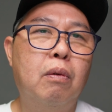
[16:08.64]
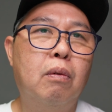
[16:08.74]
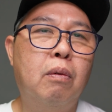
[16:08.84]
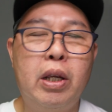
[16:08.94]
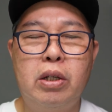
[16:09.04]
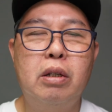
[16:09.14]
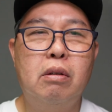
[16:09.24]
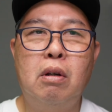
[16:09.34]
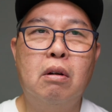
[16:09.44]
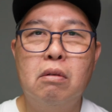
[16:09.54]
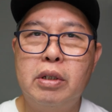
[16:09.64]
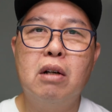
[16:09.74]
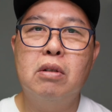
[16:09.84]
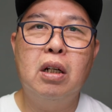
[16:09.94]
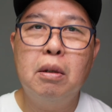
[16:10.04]
which, you know,
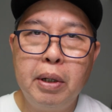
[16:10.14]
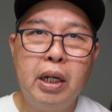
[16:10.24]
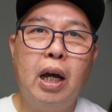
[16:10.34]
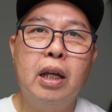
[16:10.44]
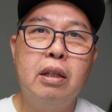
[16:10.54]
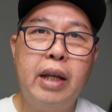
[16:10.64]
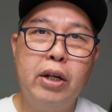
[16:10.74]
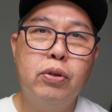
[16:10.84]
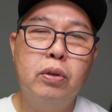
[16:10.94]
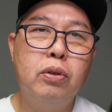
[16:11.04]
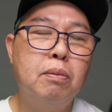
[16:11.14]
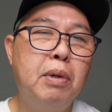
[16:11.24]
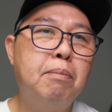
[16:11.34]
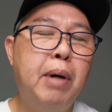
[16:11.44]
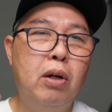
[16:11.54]
sounds a little bit unnatural to
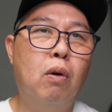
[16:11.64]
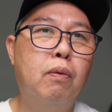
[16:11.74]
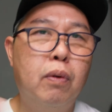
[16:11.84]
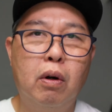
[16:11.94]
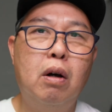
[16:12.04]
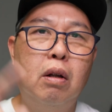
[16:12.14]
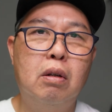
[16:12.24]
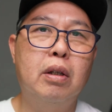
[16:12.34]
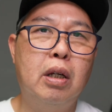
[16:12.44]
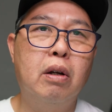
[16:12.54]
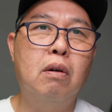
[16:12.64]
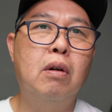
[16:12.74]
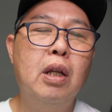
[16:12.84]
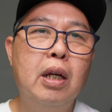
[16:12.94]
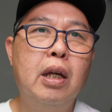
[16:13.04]
me. But overall, you
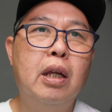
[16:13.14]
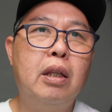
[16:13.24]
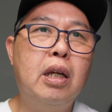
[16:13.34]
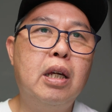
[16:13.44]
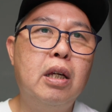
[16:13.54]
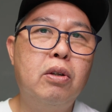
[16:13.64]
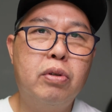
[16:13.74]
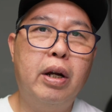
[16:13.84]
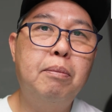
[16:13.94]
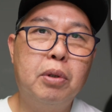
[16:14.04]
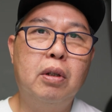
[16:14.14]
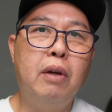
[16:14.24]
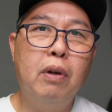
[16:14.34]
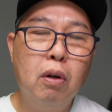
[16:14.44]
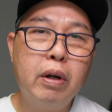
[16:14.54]
know, the treble,
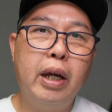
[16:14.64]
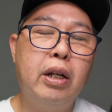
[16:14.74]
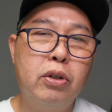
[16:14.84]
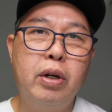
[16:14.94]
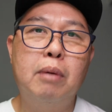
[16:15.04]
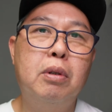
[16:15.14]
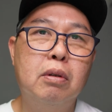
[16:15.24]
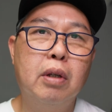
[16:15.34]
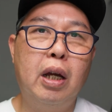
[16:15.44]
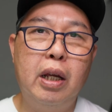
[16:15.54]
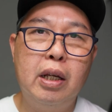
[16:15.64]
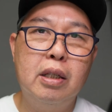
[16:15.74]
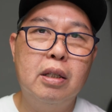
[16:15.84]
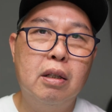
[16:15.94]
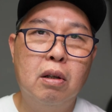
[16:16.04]
if you look at the treble,
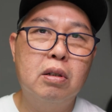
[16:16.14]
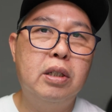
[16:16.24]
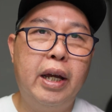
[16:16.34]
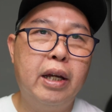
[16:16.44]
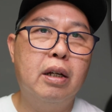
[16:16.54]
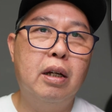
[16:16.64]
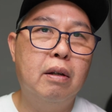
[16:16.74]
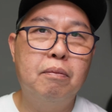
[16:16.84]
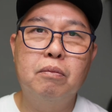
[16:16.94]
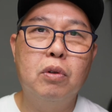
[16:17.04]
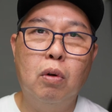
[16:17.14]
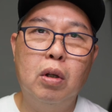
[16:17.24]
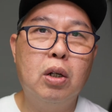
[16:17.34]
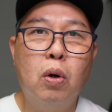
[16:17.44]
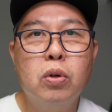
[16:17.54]
it looks like a
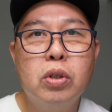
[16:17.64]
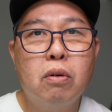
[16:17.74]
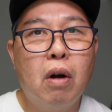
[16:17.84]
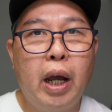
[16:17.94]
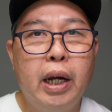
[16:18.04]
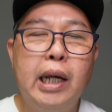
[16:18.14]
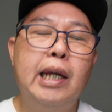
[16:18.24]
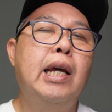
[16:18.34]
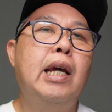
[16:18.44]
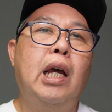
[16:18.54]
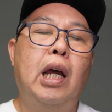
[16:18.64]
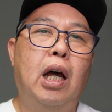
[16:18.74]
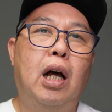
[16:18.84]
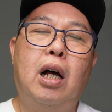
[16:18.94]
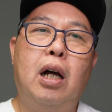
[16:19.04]
roller coaster ride,
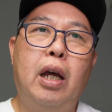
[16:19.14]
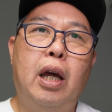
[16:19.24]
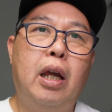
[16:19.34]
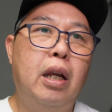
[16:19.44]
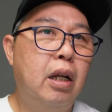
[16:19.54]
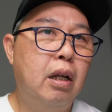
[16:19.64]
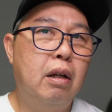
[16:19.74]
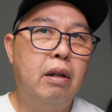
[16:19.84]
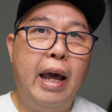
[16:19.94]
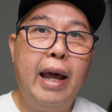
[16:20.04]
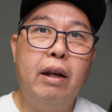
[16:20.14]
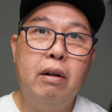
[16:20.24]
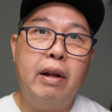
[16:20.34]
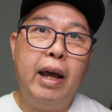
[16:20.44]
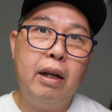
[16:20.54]
and
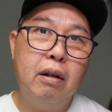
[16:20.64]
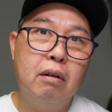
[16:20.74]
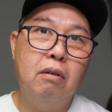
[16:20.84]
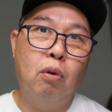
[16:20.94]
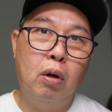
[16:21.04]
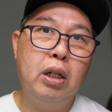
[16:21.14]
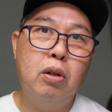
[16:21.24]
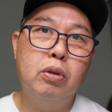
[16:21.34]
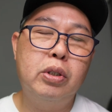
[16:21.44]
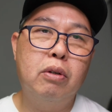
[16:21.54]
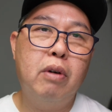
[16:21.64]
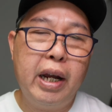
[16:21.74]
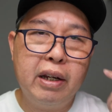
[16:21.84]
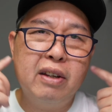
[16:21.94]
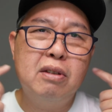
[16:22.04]
that roller coaster
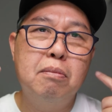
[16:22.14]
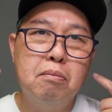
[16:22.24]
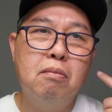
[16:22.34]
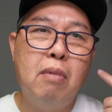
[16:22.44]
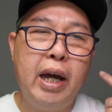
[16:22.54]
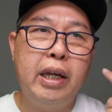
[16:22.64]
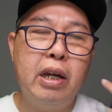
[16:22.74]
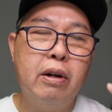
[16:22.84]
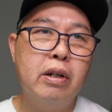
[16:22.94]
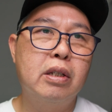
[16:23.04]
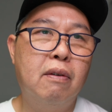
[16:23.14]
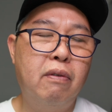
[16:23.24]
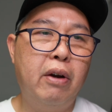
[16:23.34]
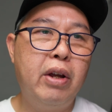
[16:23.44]
ride gives my ears a